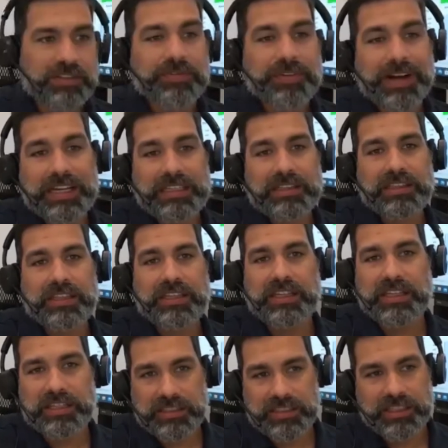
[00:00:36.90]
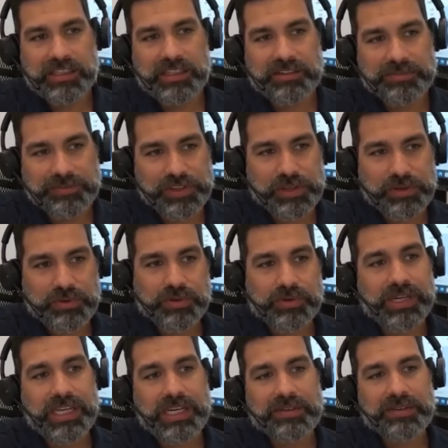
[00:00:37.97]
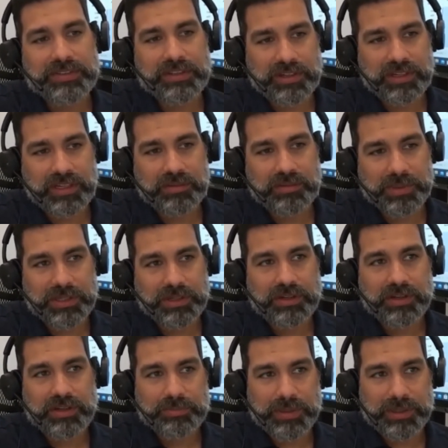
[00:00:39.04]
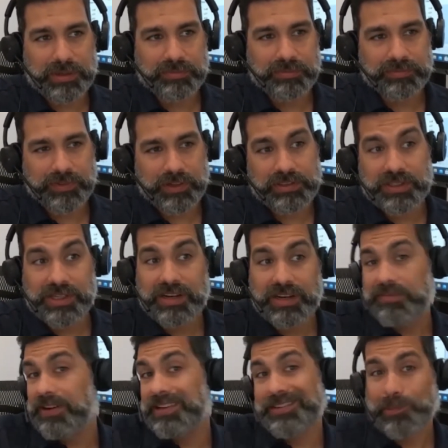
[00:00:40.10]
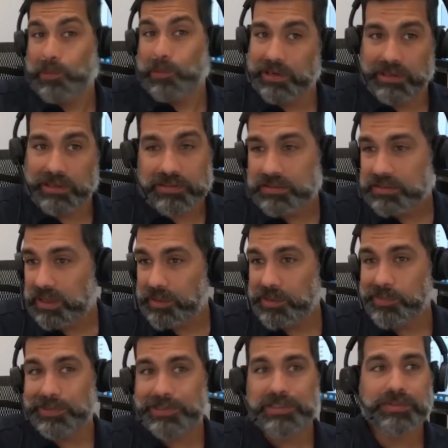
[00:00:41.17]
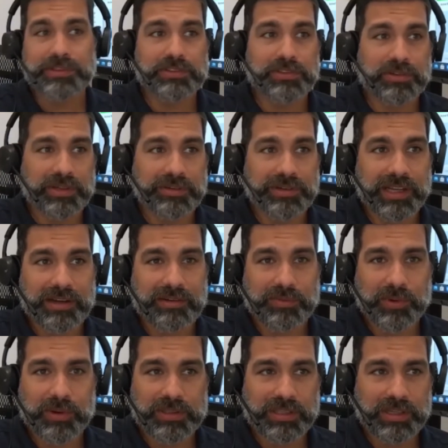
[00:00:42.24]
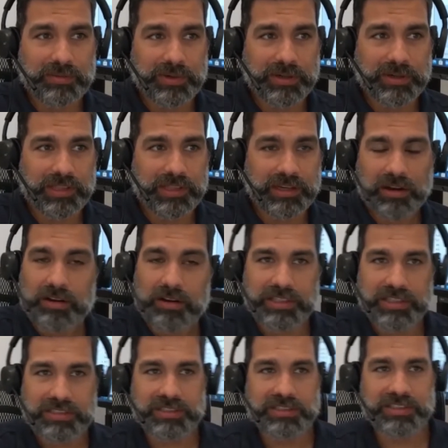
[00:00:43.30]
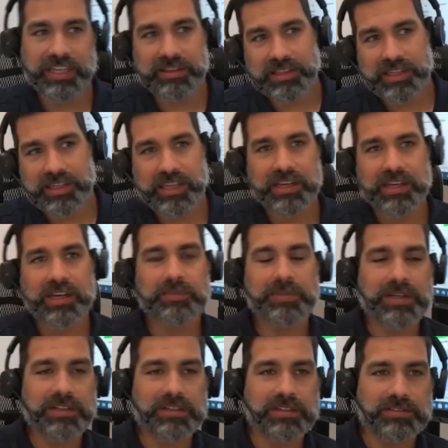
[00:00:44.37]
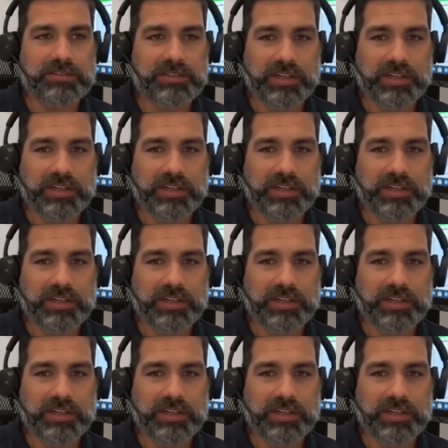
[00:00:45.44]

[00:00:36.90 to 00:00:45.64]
find the few creatives that are going to be good, but first you need to find the one. I mean, most of us don't even have one that we're like, oh, this is killing it, and I'm gonna,